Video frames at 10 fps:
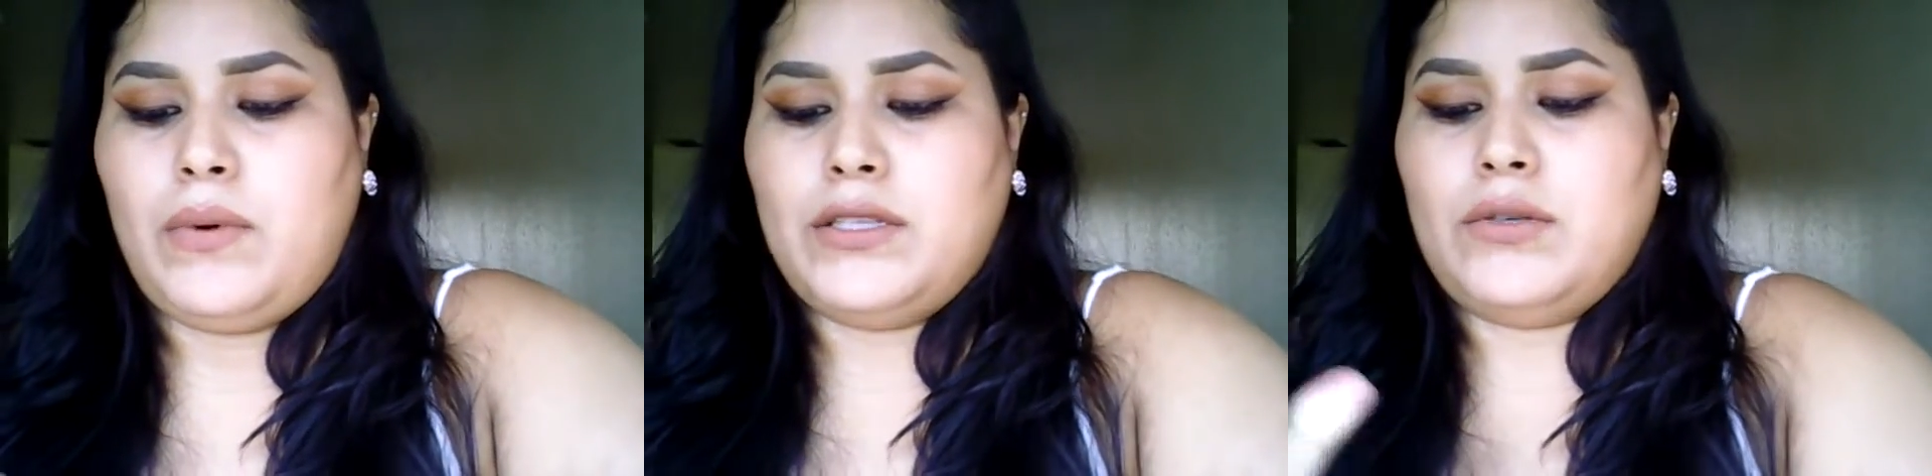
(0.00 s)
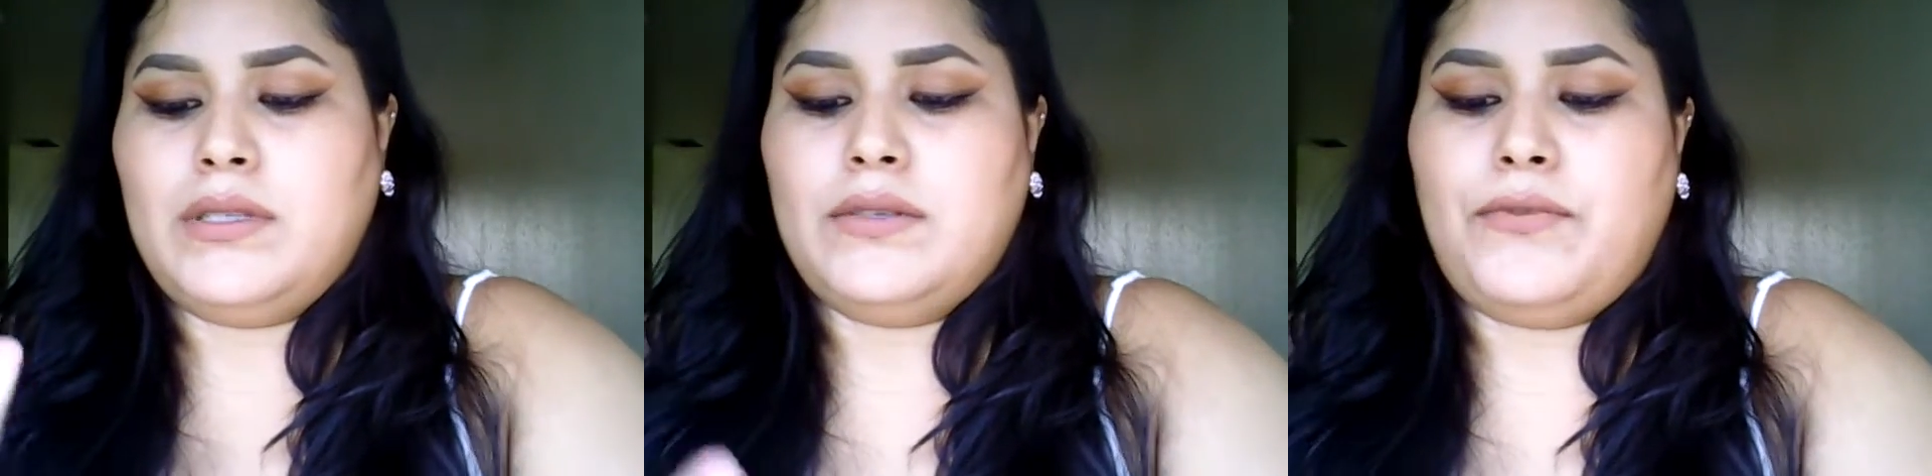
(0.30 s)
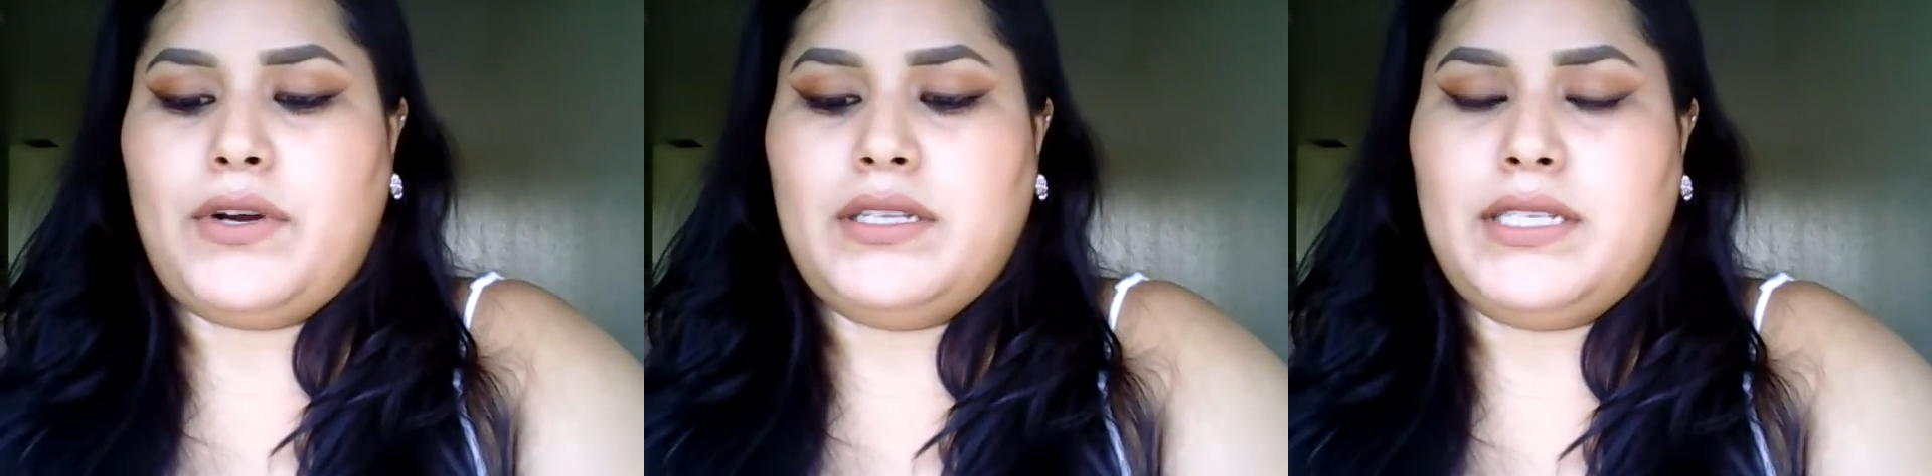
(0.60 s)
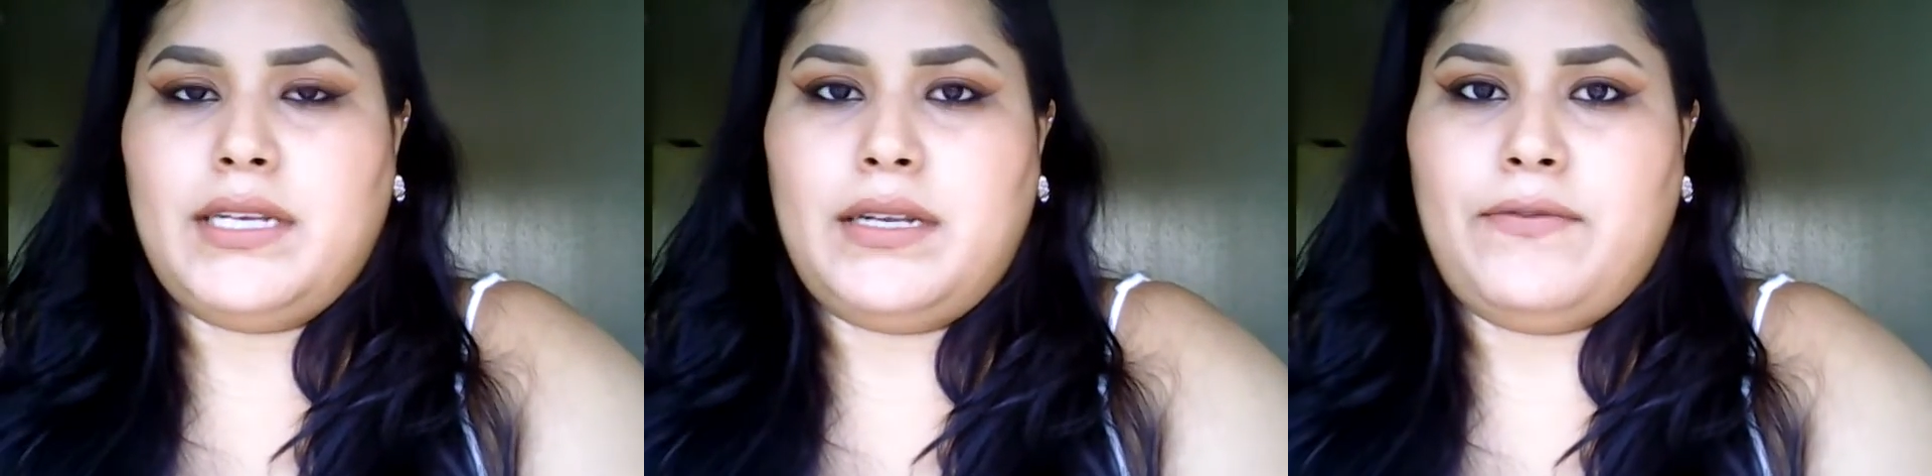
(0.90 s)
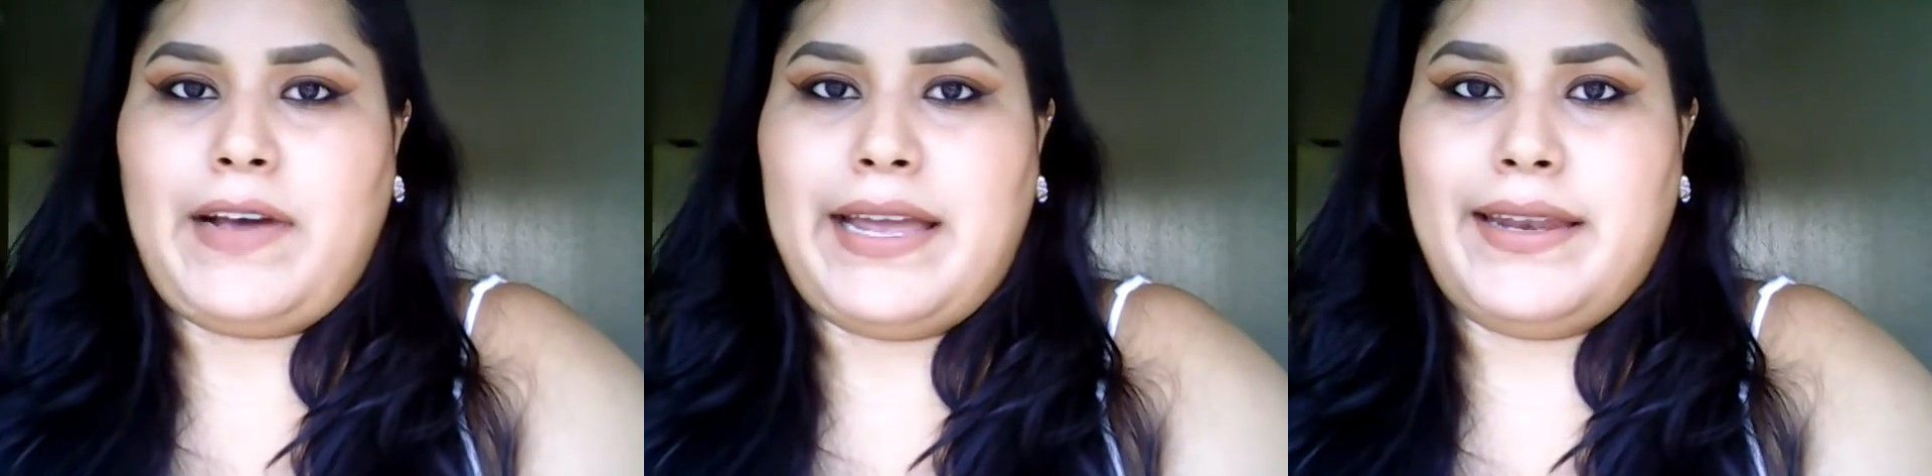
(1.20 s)
Went to one Sephora,
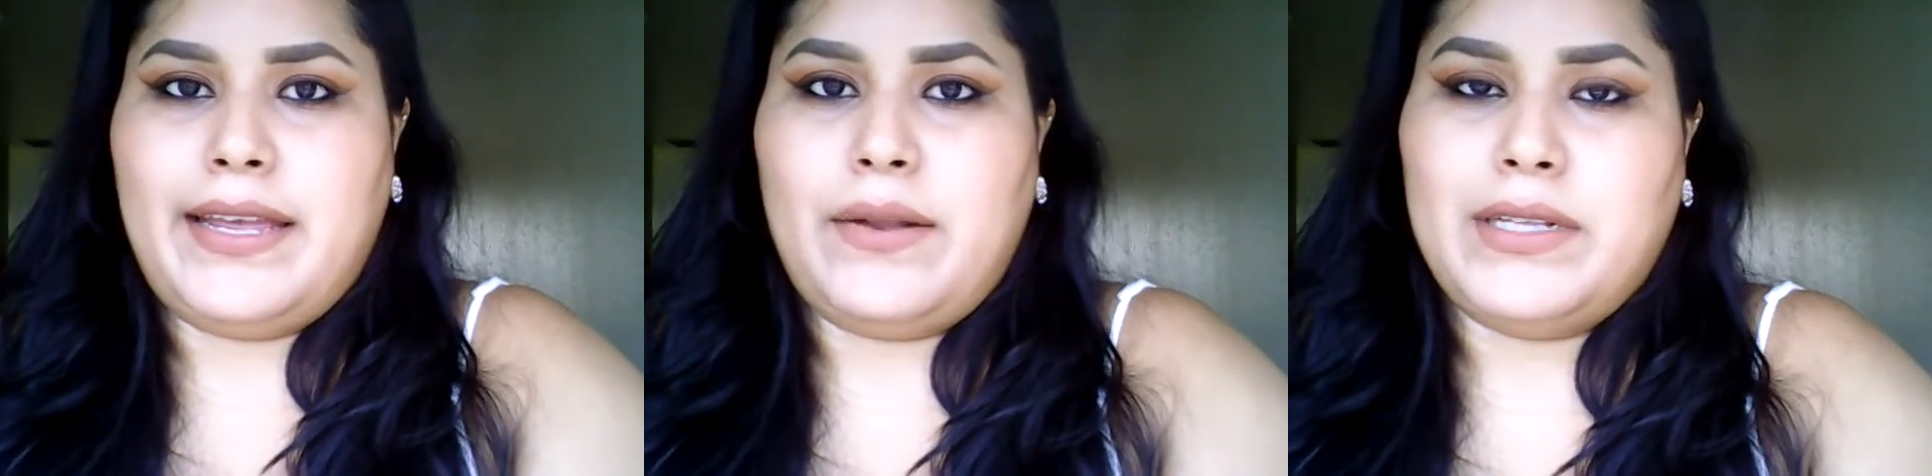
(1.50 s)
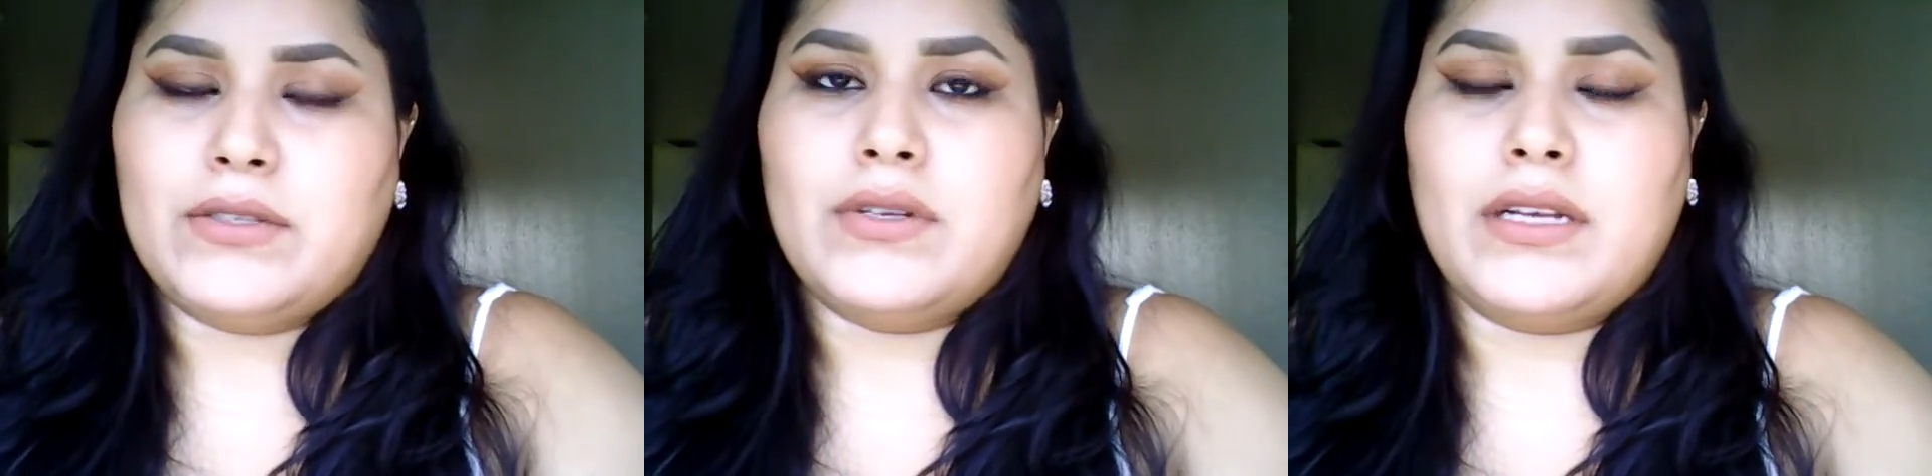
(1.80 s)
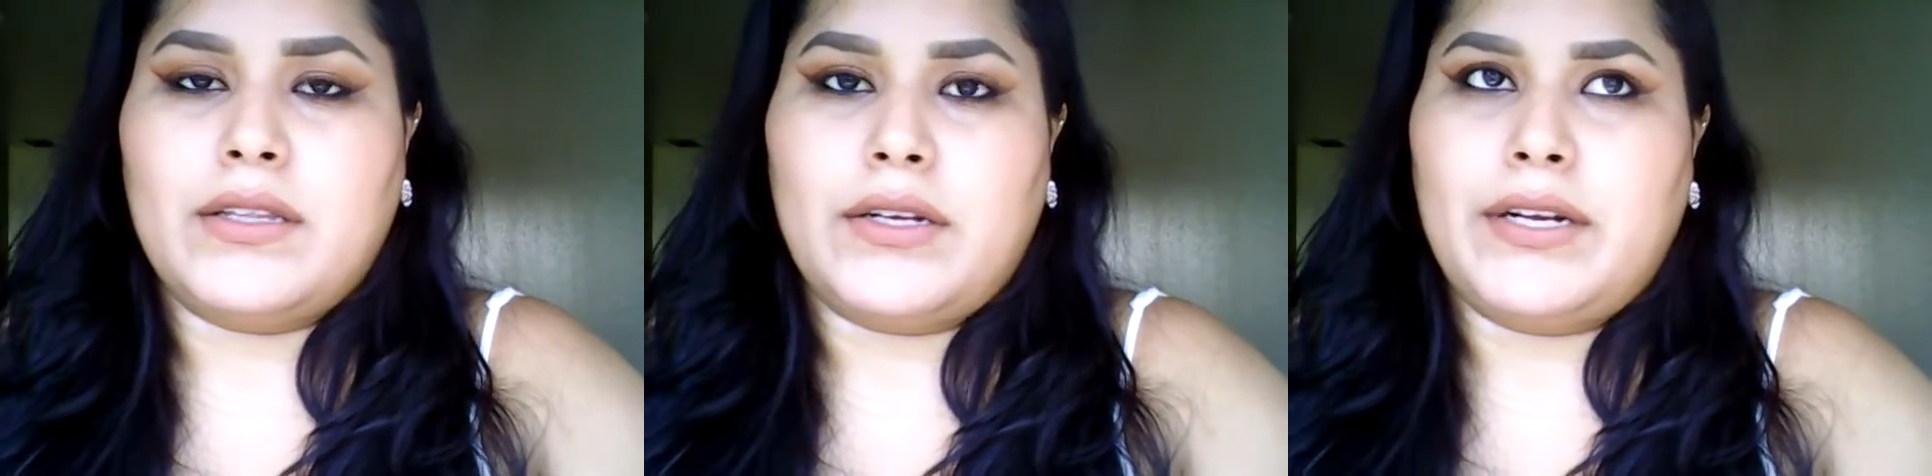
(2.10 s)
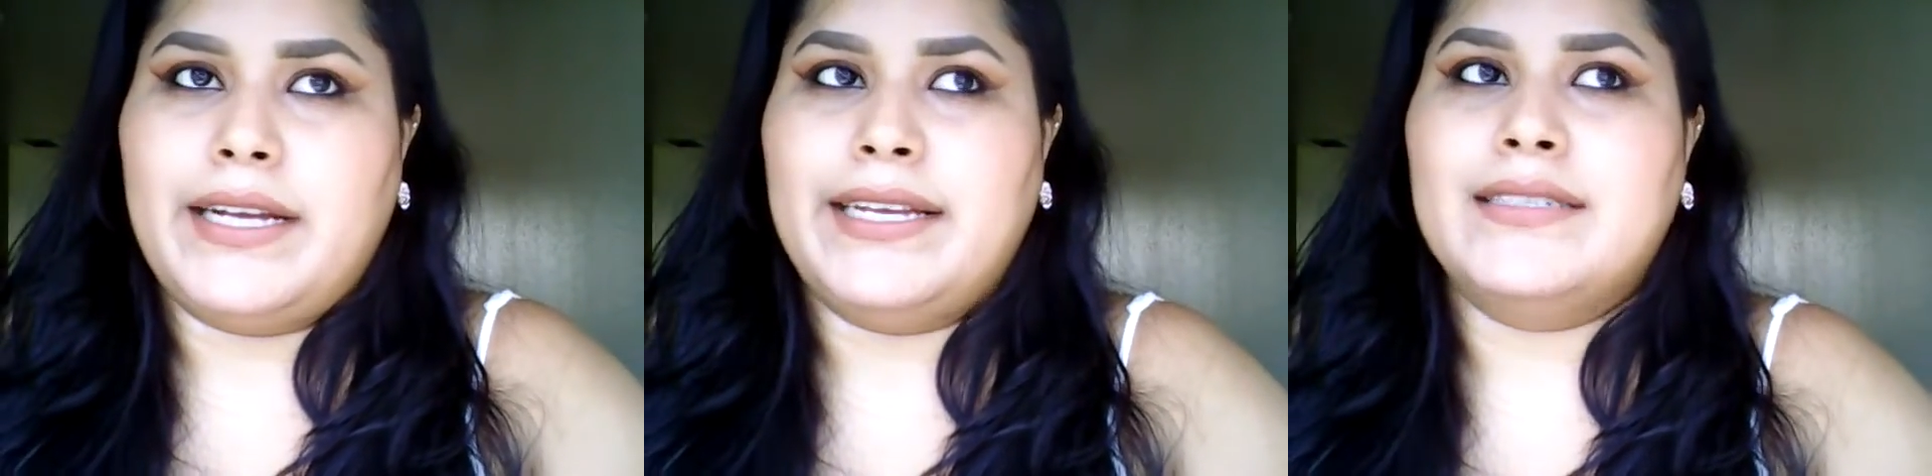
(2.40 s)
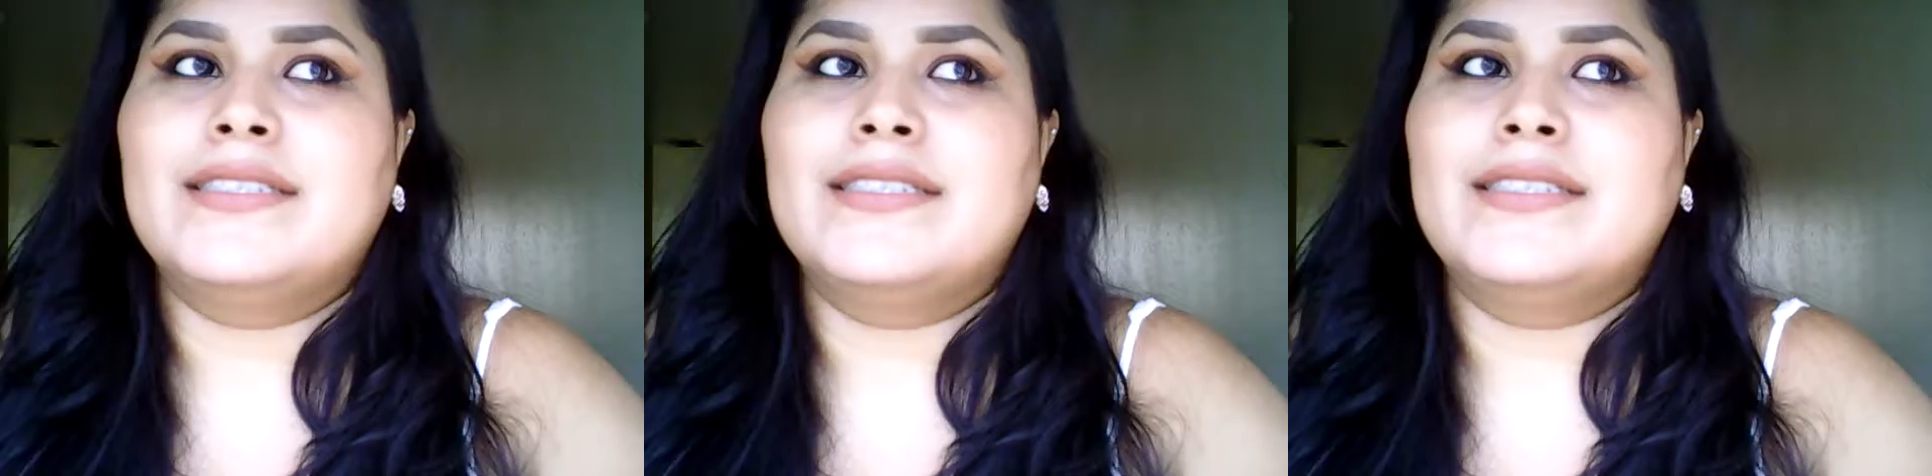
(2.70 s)
didn't find it, went to another